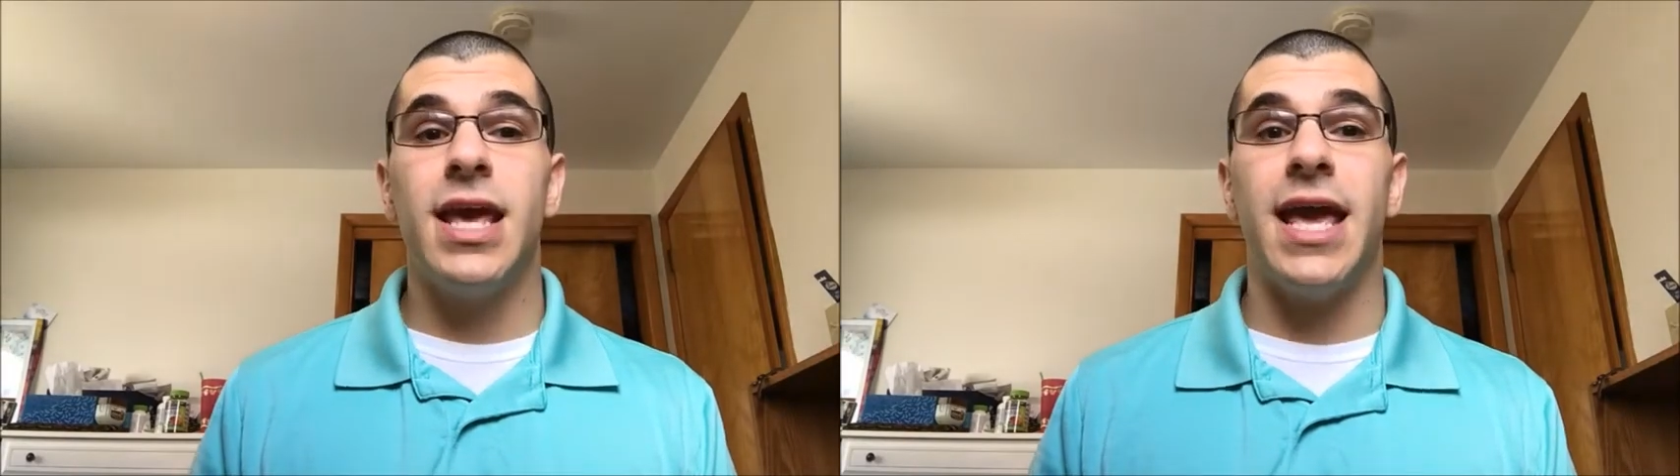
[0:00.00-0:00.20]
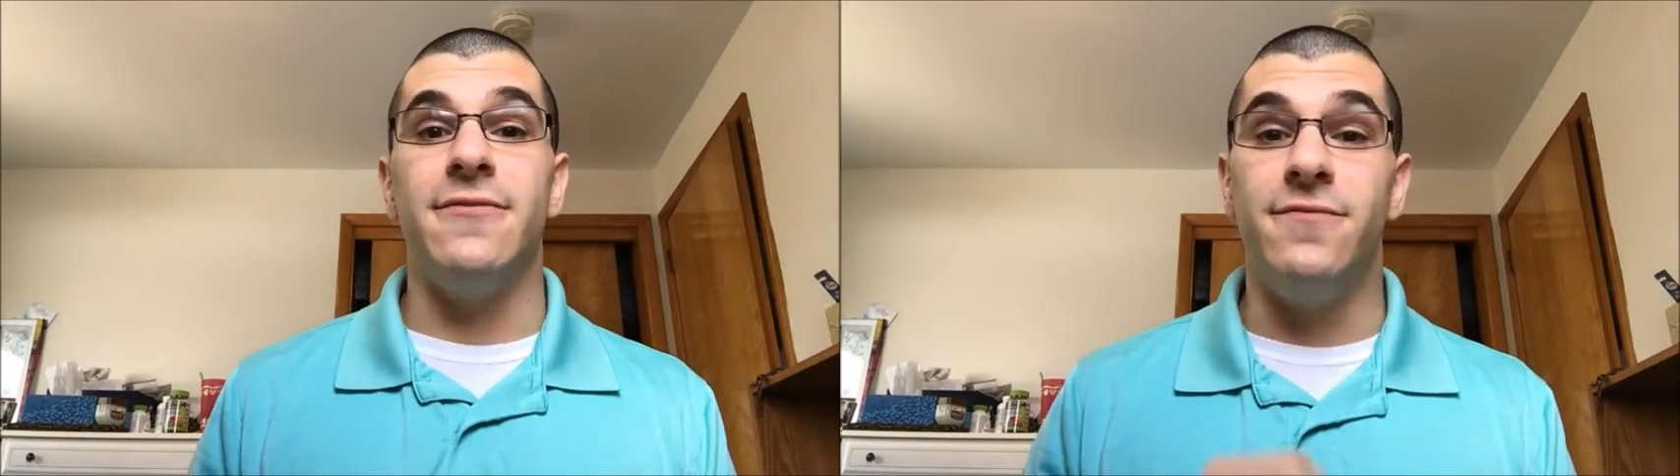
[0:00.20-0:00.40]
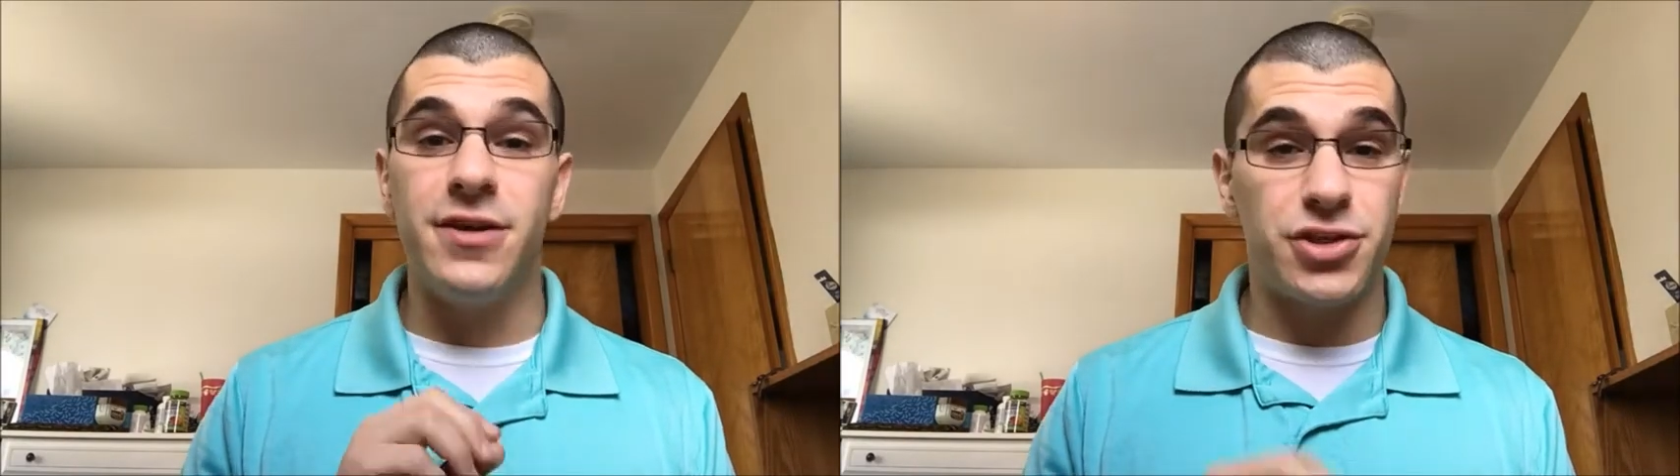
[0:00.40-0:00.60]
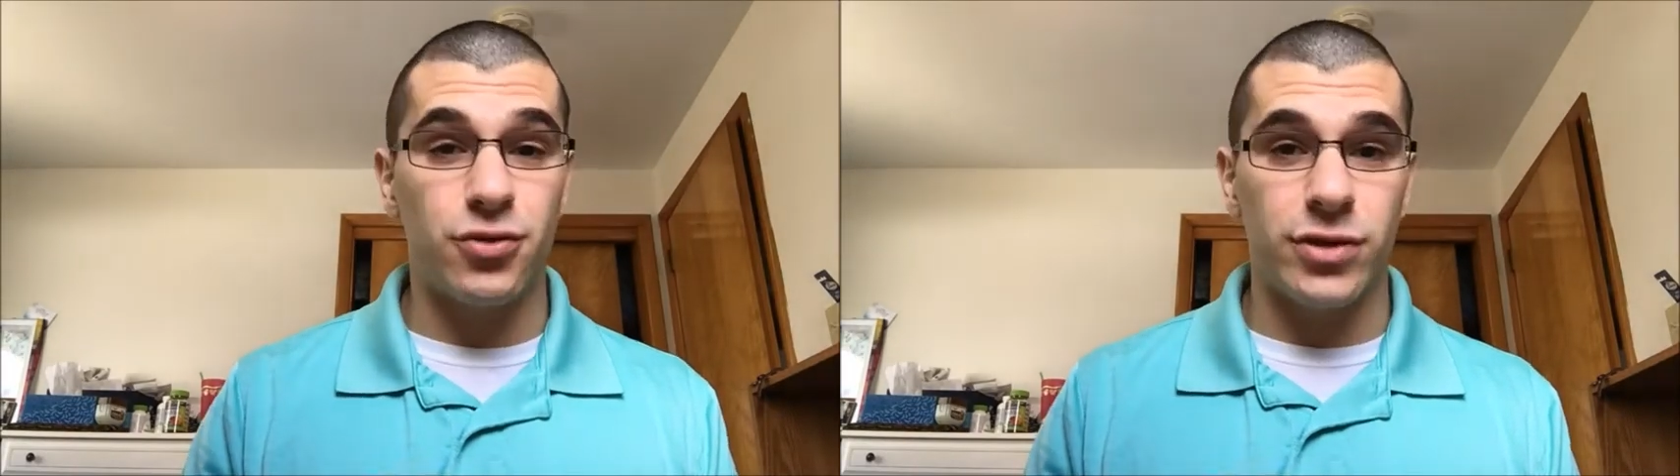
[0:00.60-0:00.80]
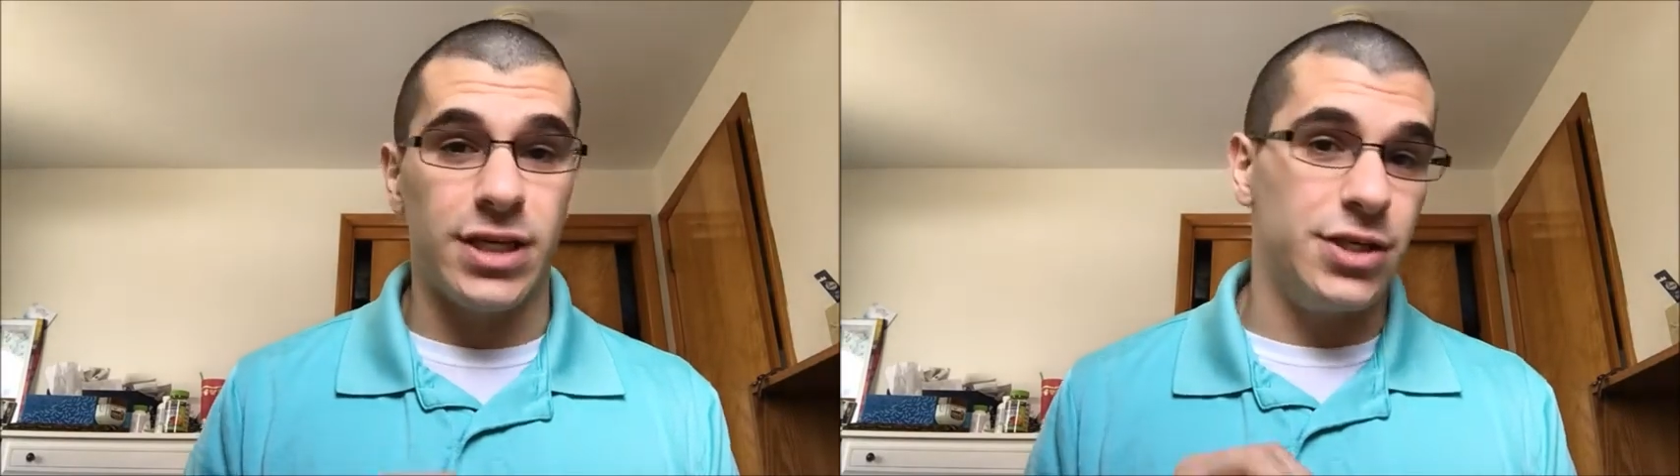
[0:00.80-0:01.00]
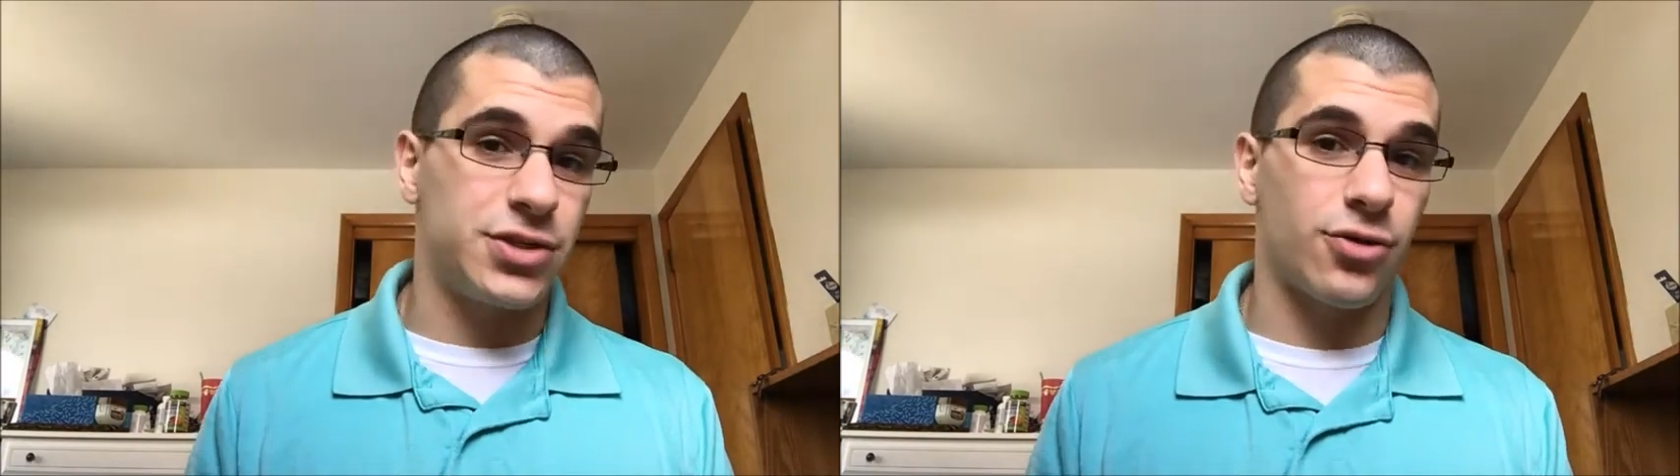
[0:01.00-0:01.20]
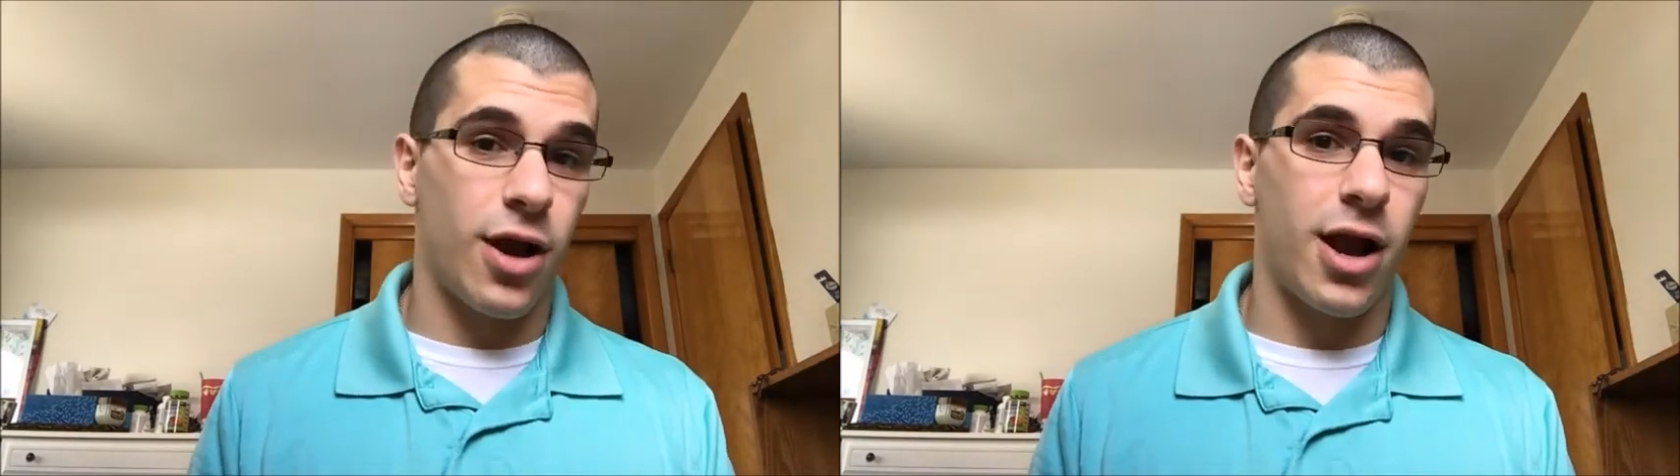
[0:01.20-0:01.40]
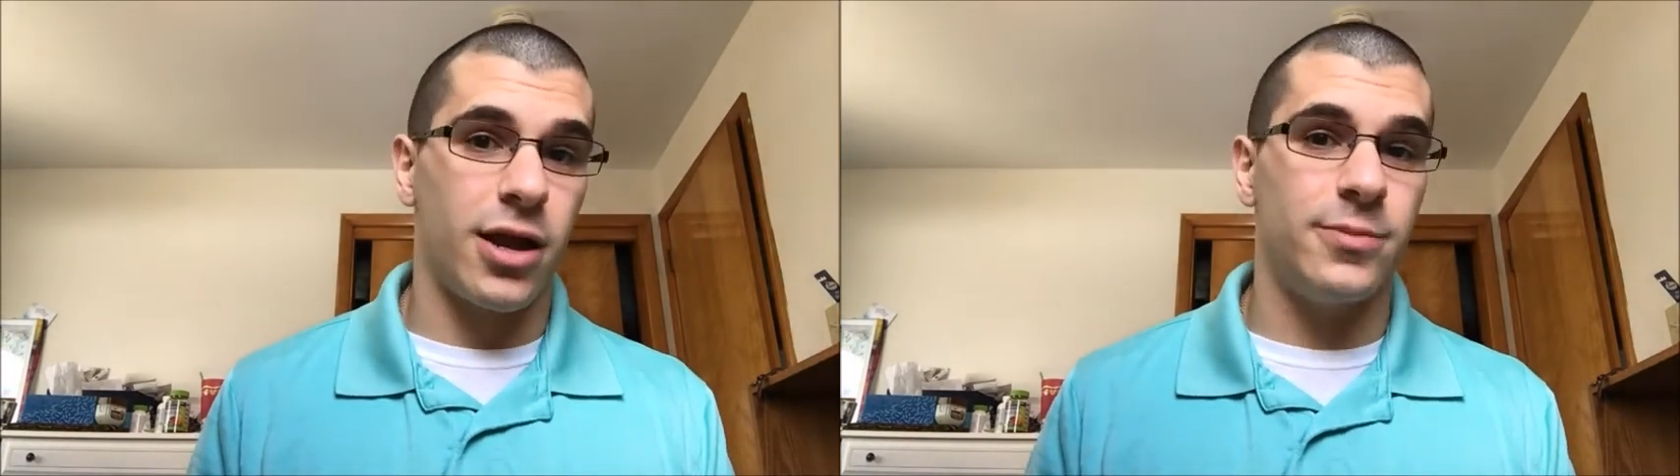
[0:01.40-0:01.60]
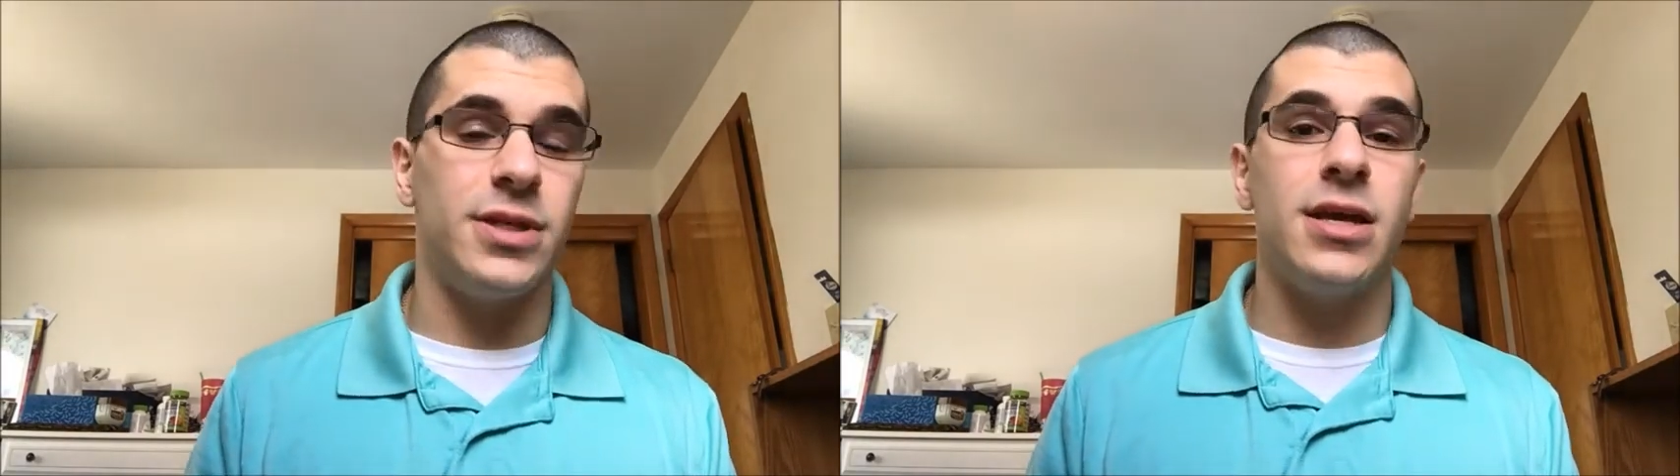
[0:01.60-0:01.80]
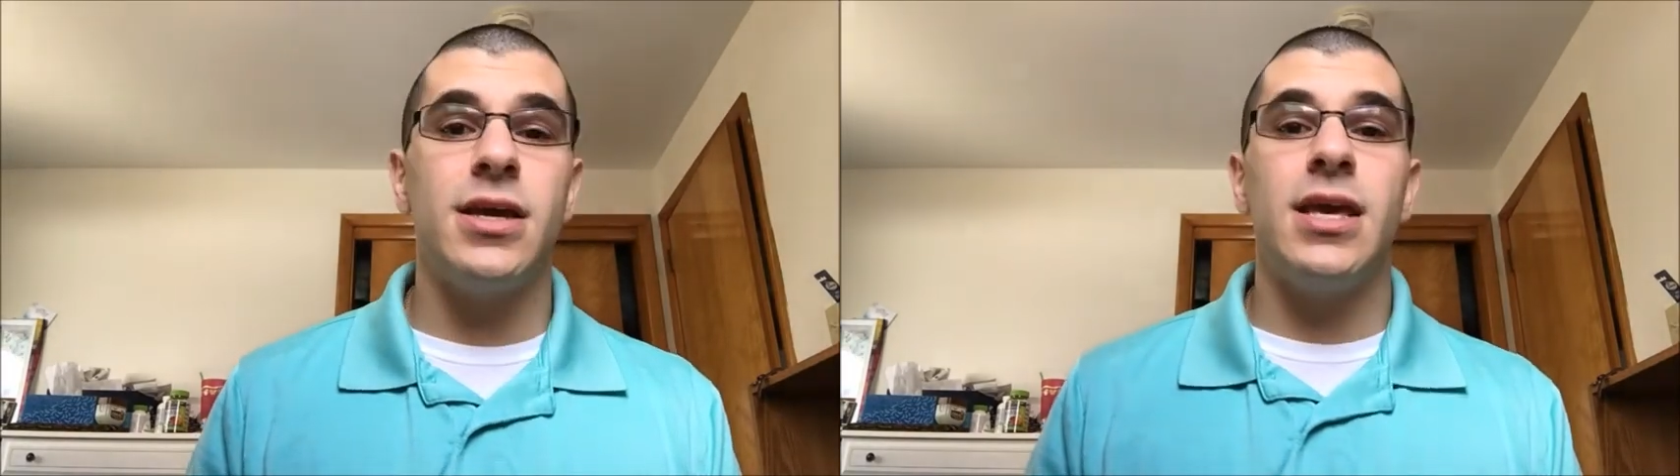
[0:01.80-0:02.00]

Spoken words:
and visually described